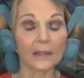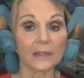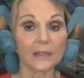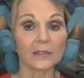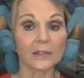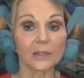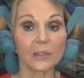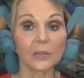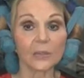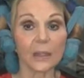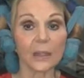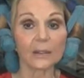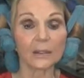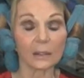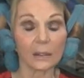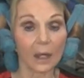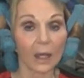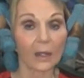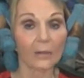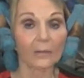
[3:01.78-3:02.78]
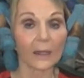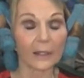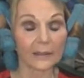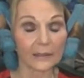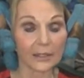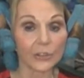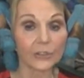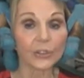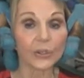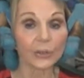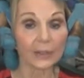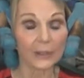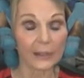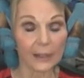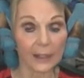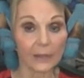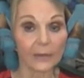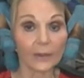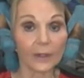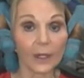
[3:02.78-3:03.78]
to do it like they're showing
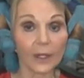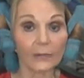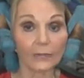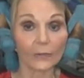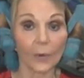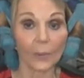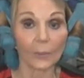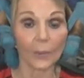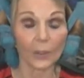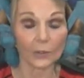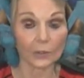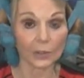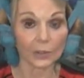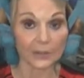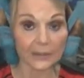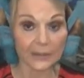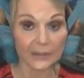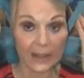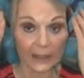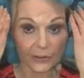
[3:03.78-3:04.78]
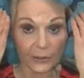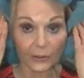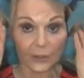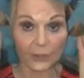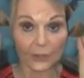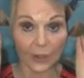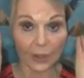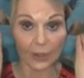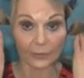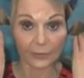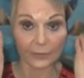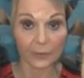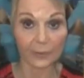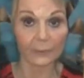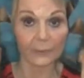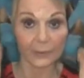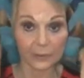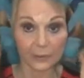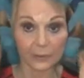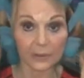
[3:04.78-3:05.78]
in the infomercials, that you start
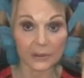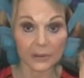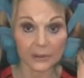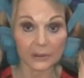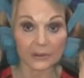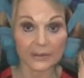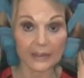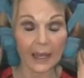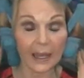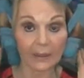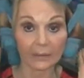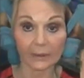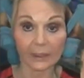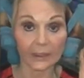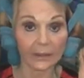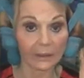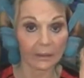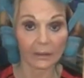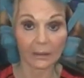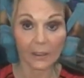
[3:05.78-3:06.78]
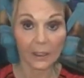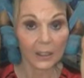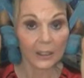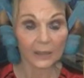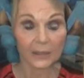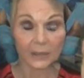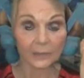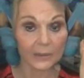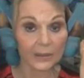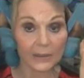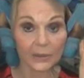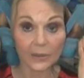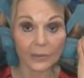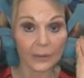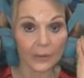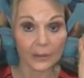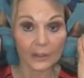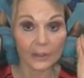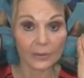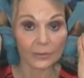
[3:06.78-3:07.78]
from down here to be
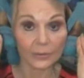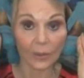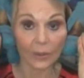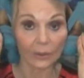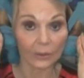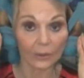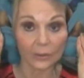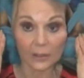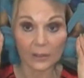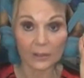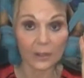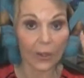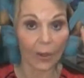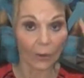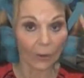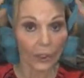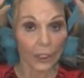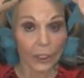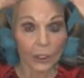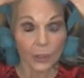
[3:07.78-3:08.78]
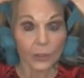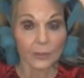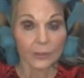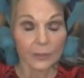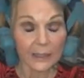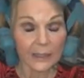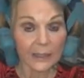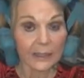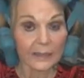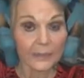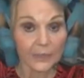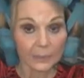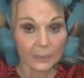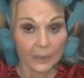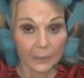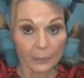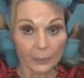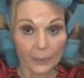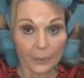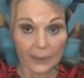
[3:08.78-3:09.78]
doing these rollers. No, you need to
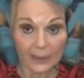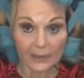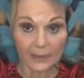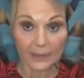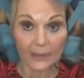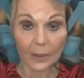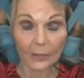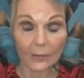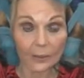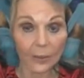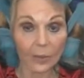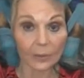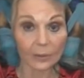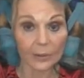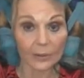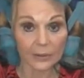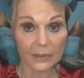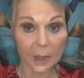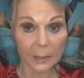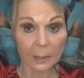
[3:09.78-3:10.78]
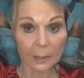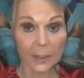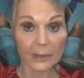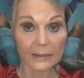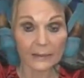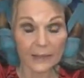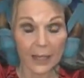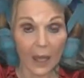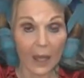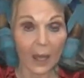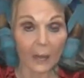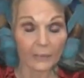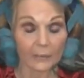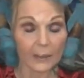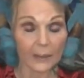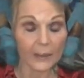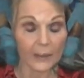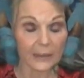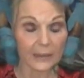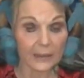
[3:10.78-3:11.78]
be putting some rollers up on top,
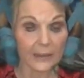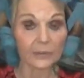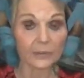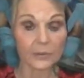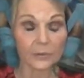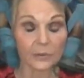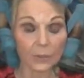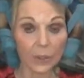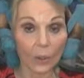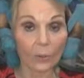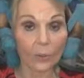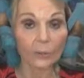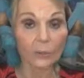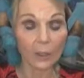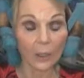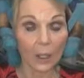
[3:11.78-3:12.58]
because if you don't,